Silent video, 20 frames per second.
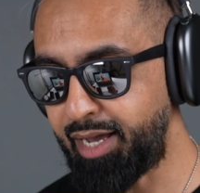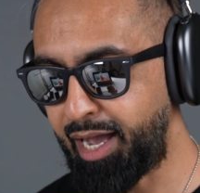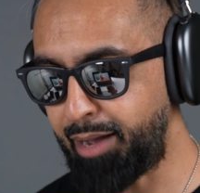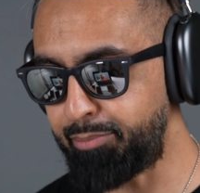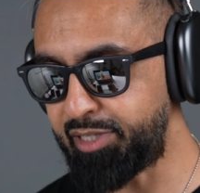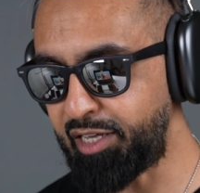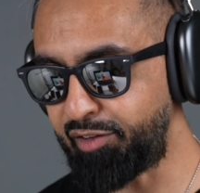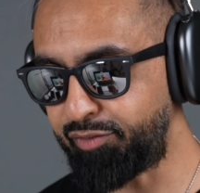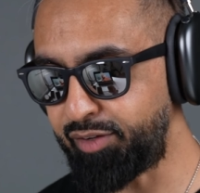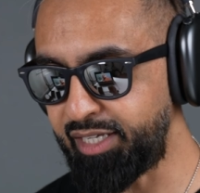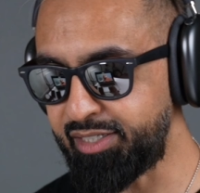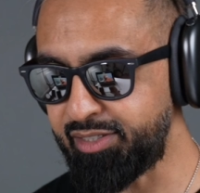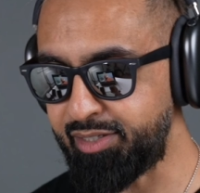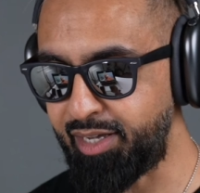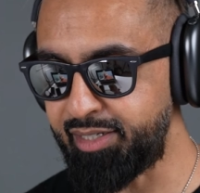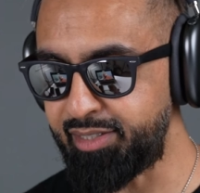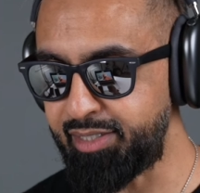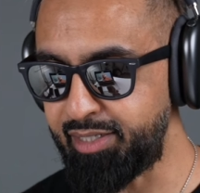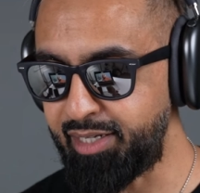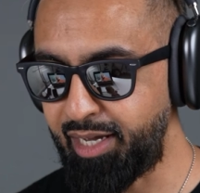I'm definitely
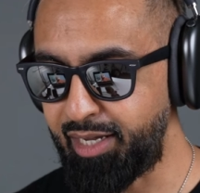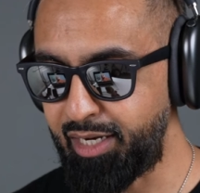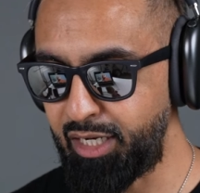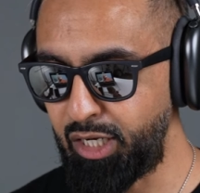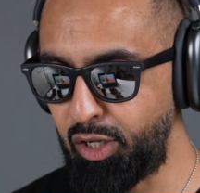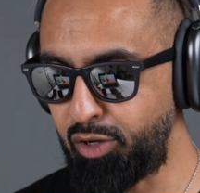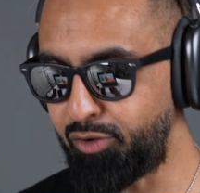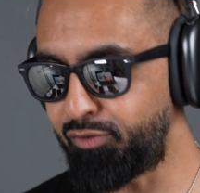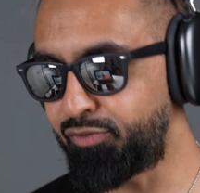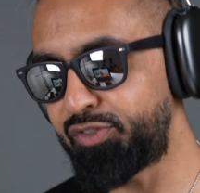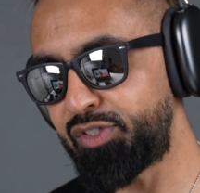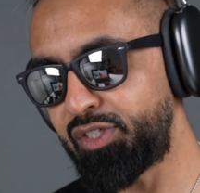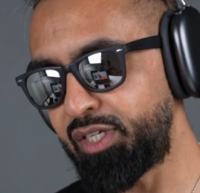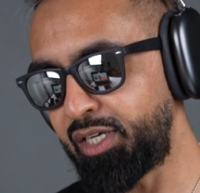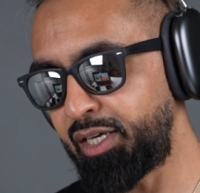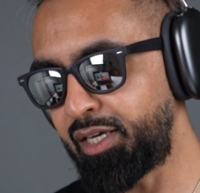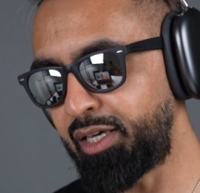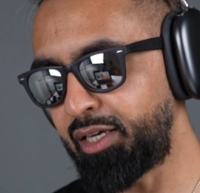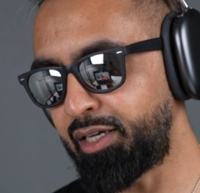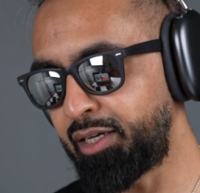excited. I love
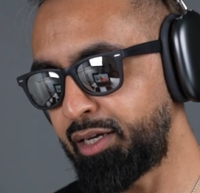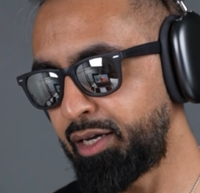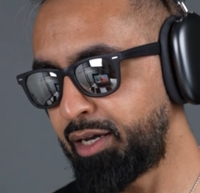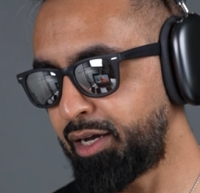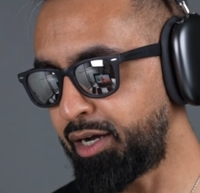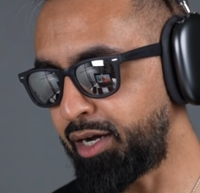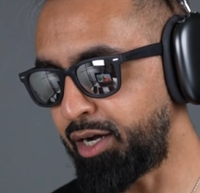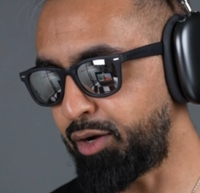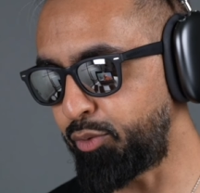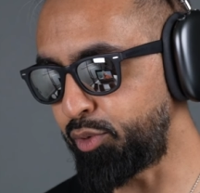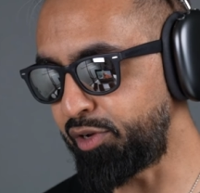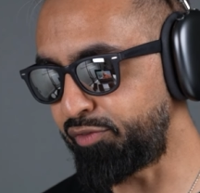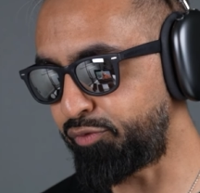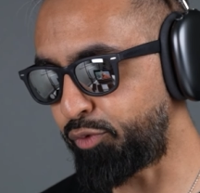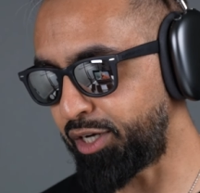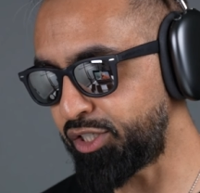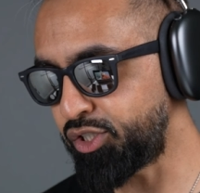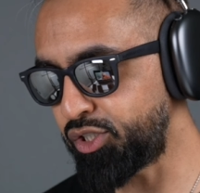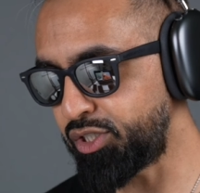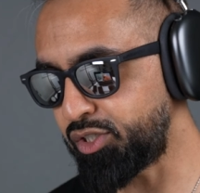seeing
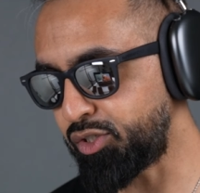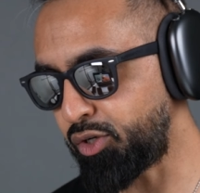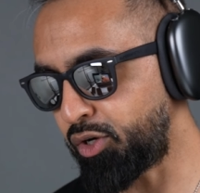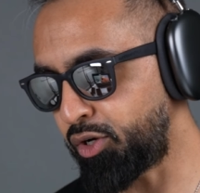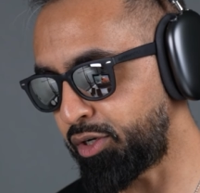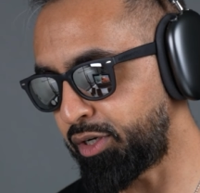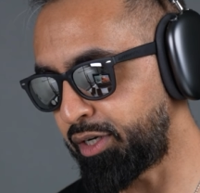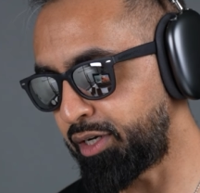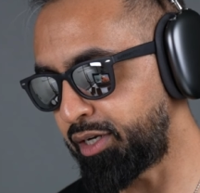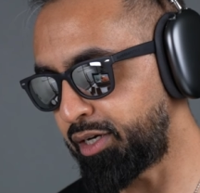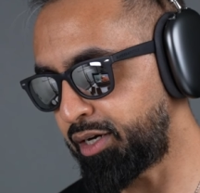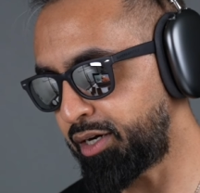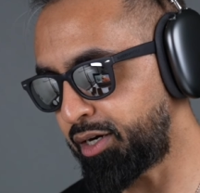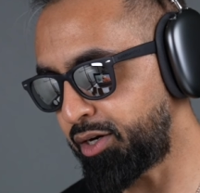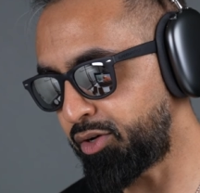refreshes on